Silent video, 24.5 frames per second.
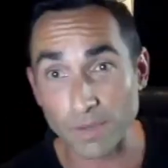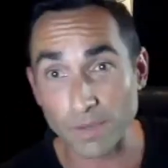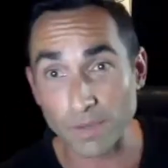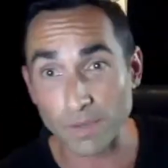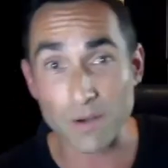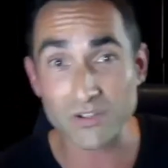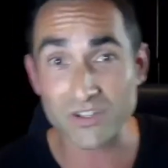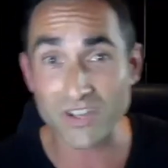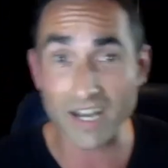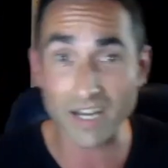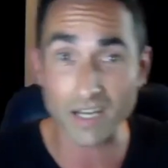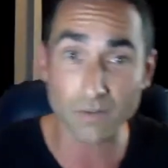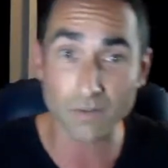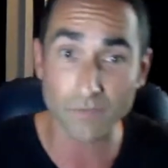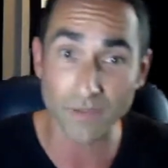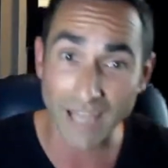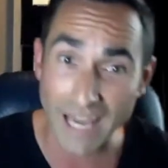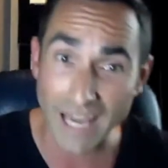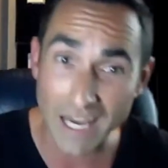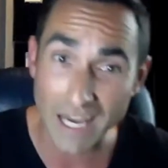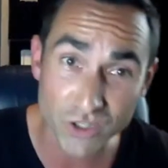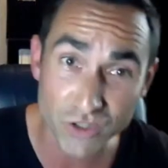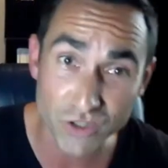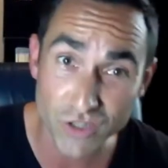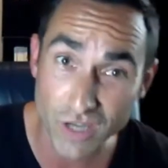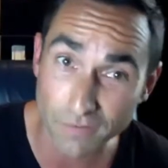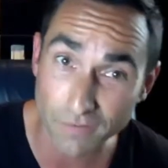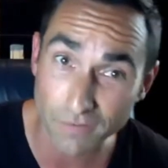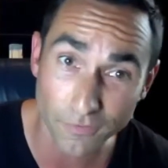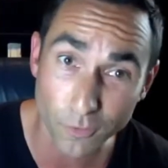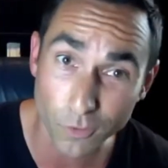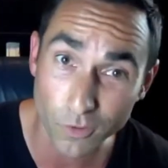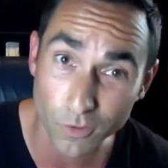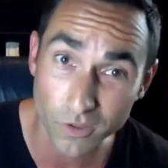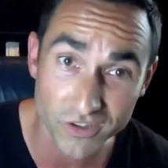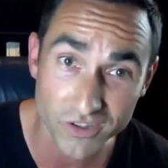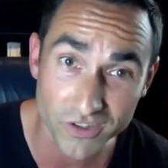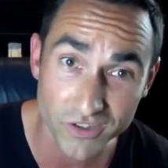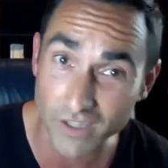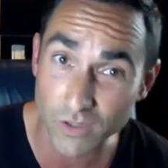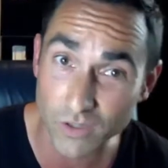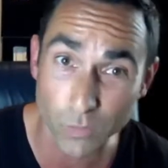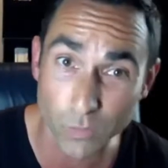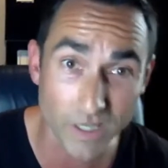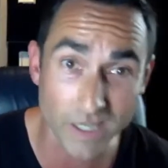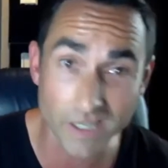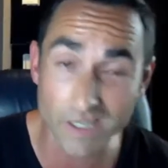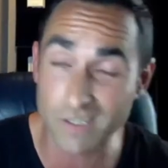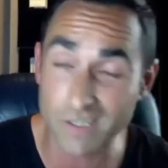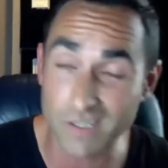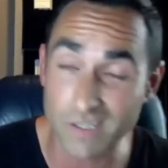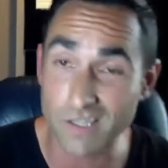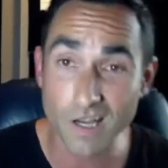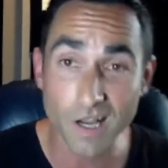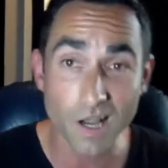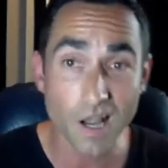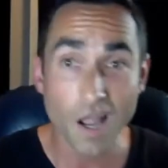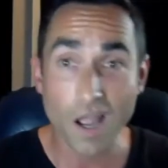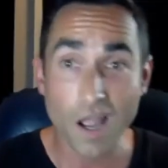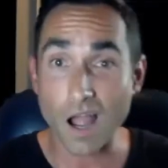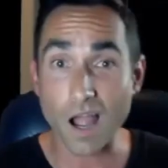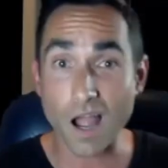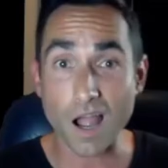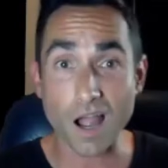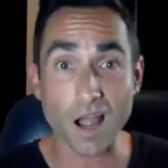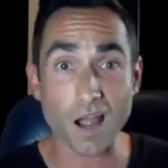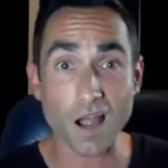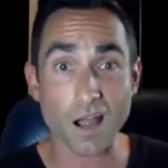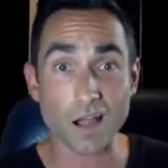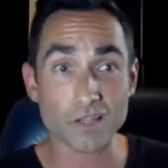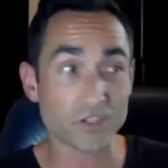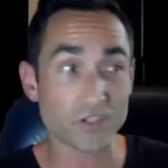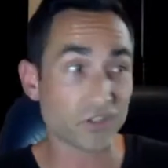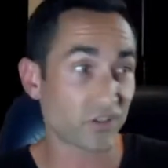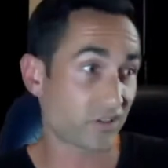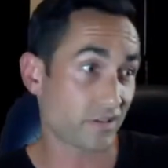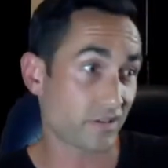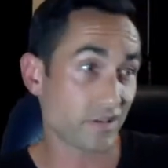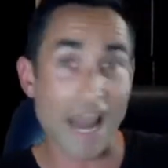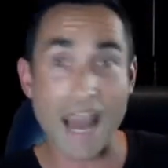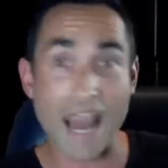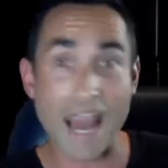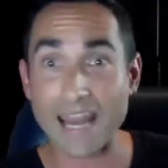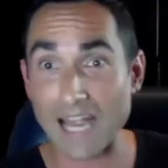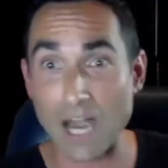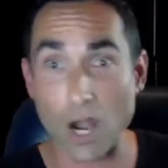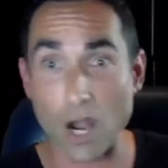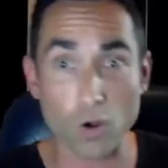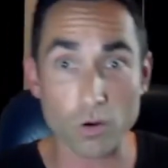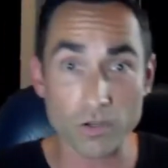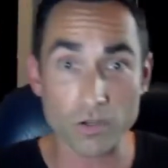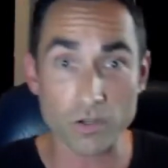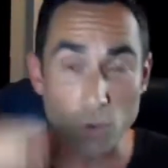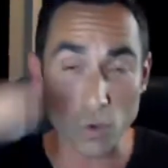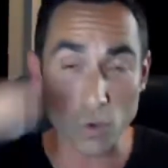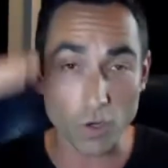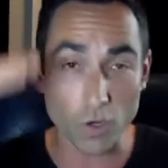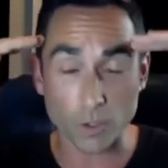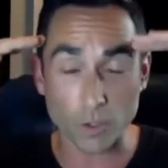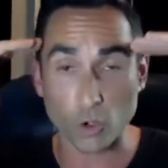I was taking a vacation every 4 to 6 weeks, just hanging out and doing